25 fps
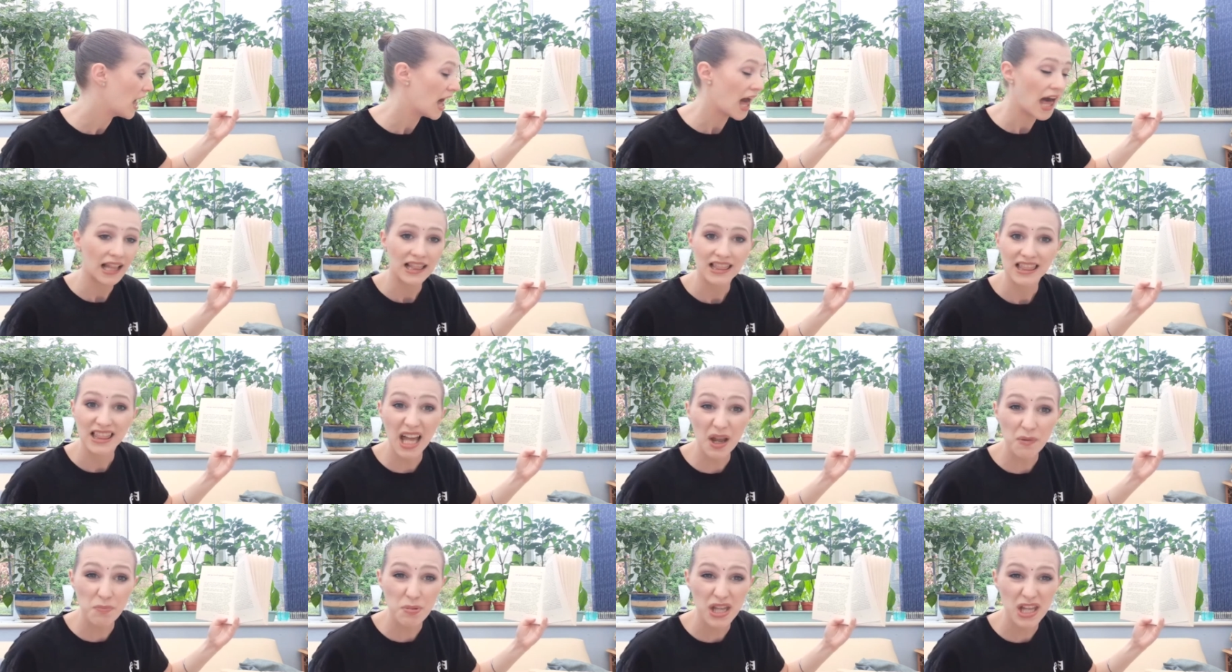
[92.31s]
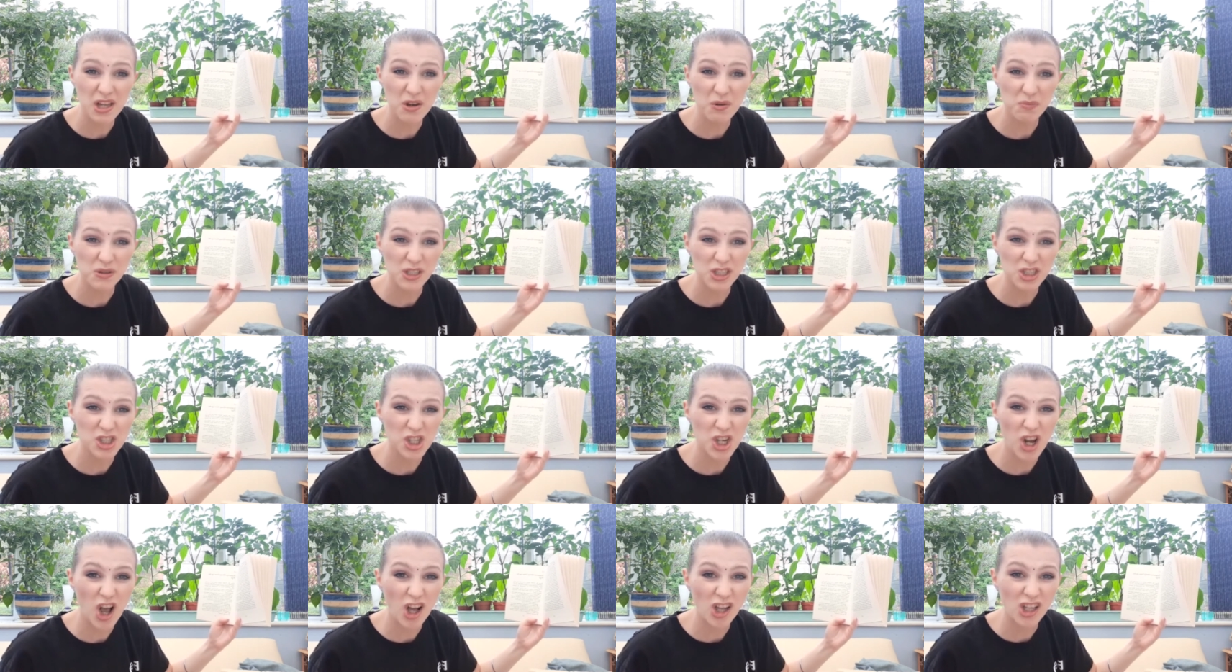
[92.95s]
lapping up the
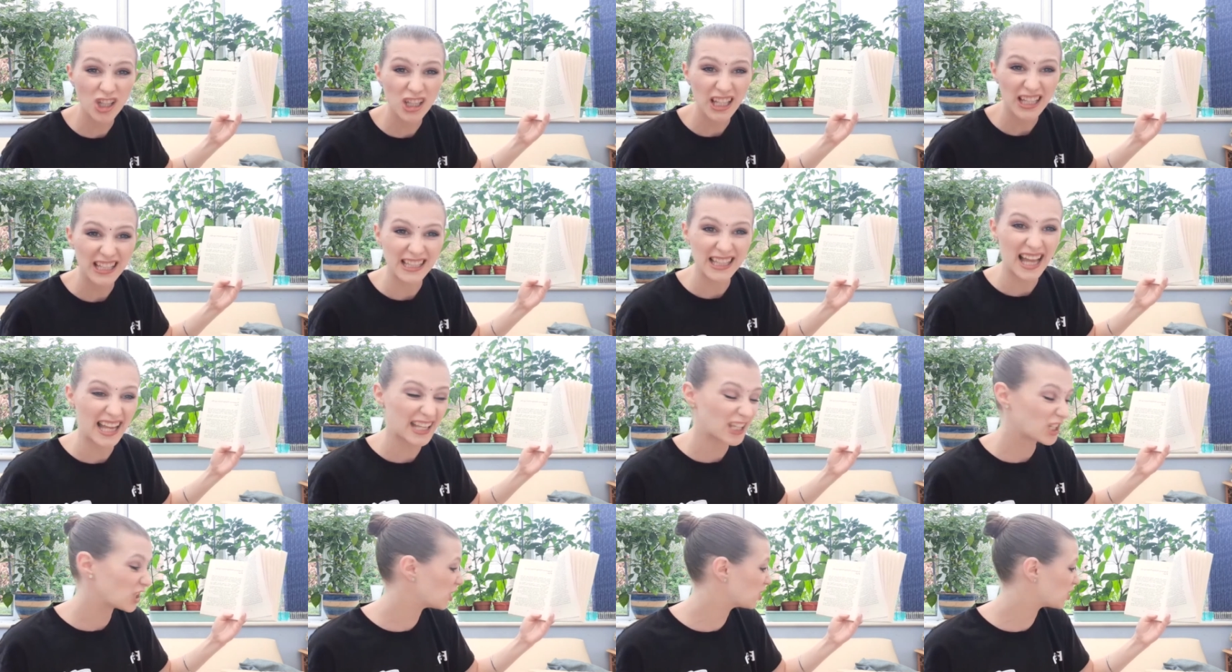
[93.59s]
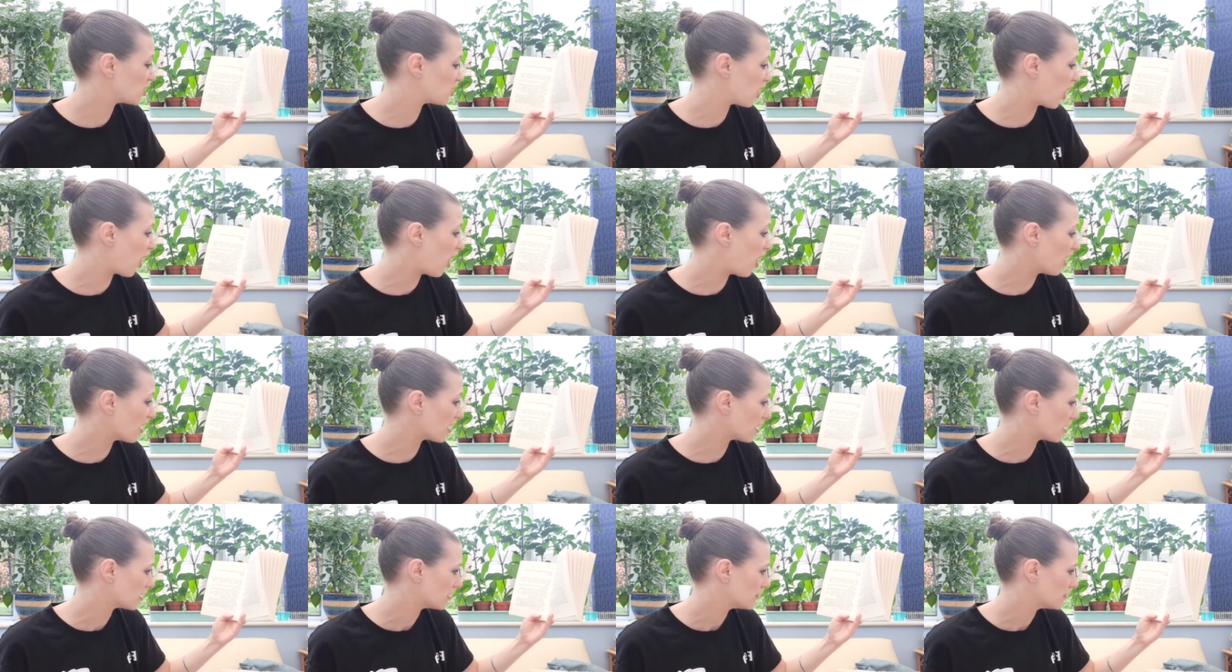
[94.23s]
chocolate like a dog.